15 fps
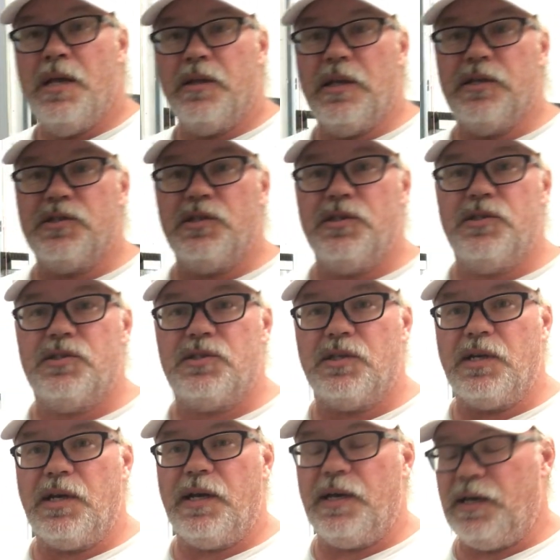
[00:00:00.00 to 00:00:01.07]
this is
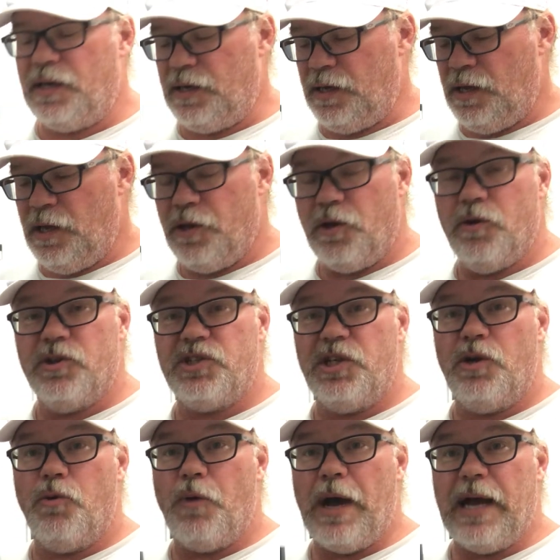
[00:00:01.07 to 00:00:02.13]
sheet
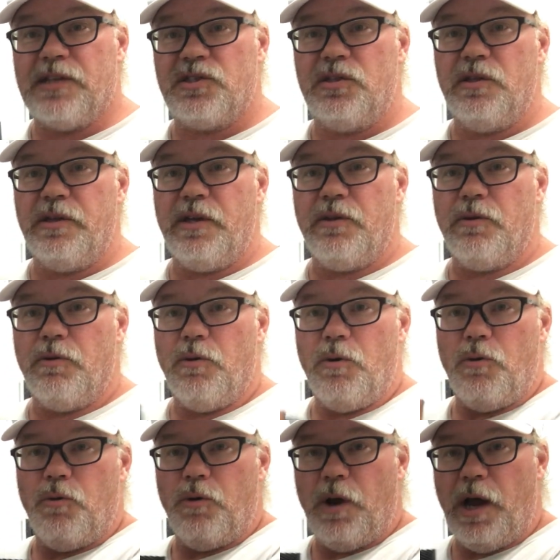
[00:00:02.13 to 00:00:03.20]
of wax, and they'll
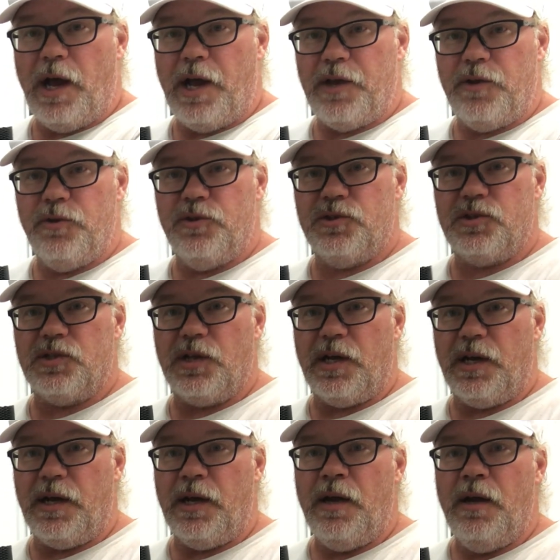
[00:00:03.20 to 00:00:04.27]

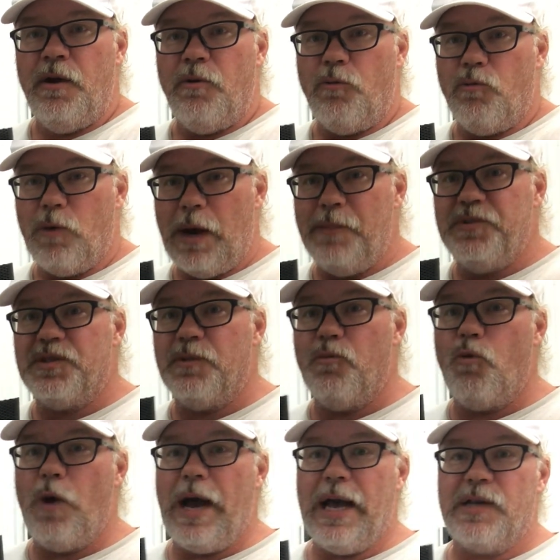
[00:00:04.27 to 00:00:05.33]
either rub some
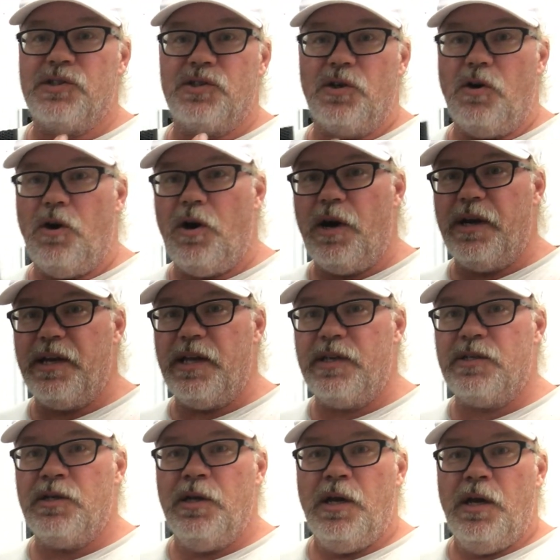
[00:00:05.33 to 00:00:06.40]
wax on it.